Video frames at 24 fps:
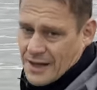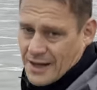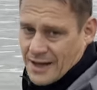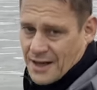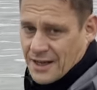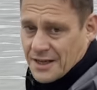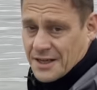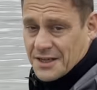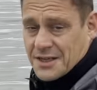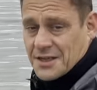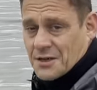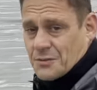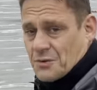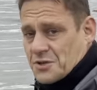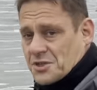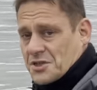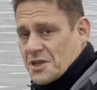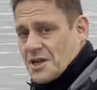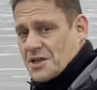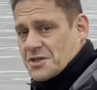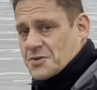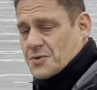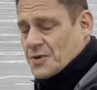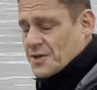Alina was
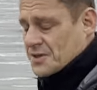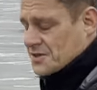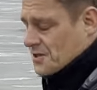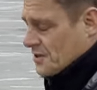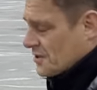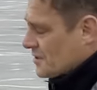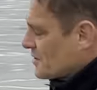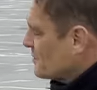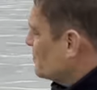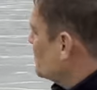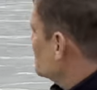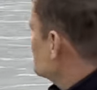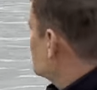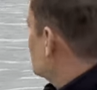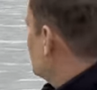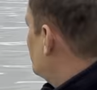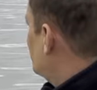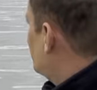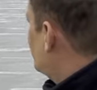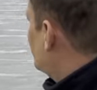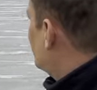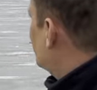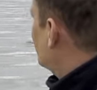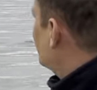last week. So you can watch
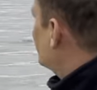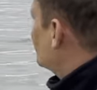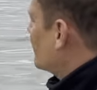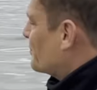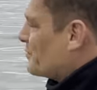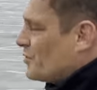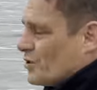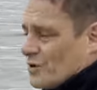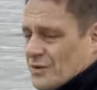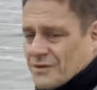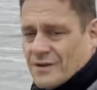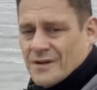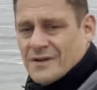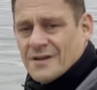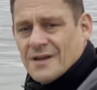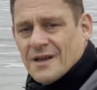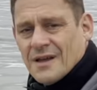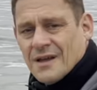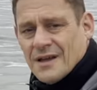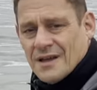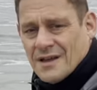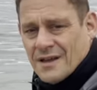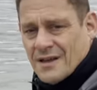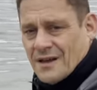her report
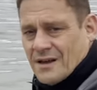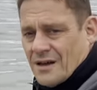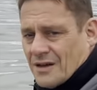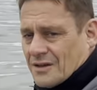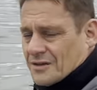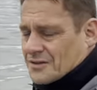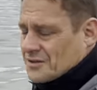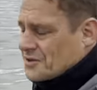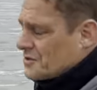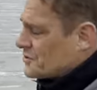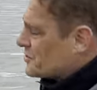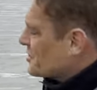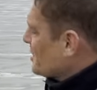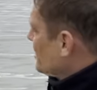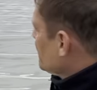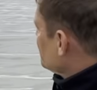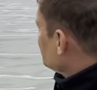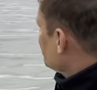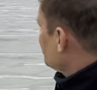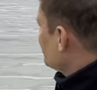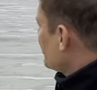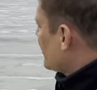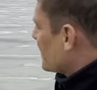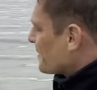on the newscast
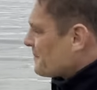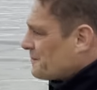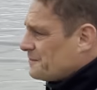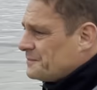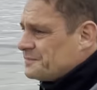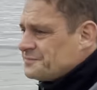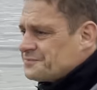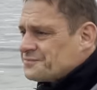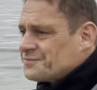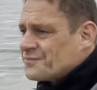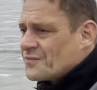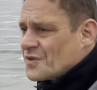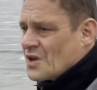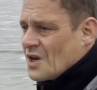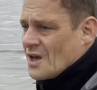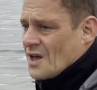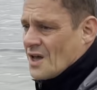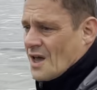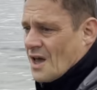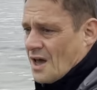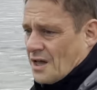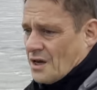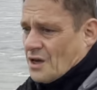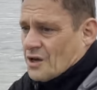from there.
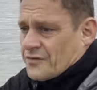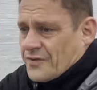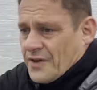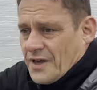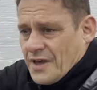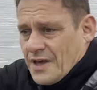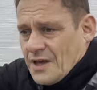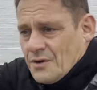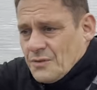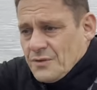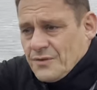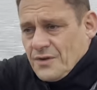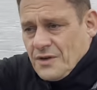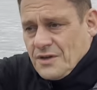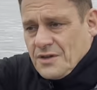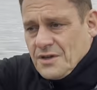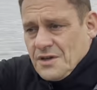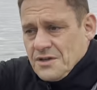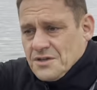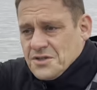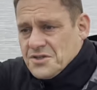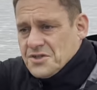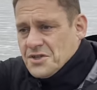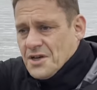And over here we've got the
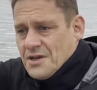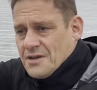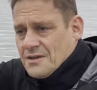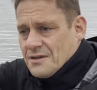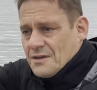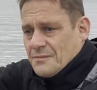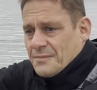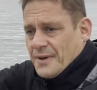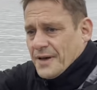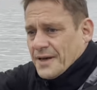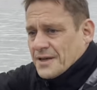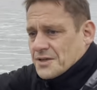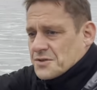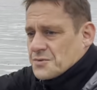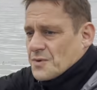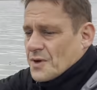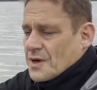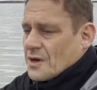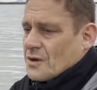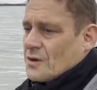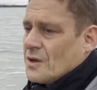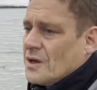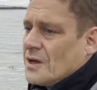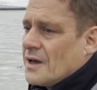other side of the bay as
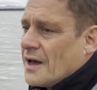well.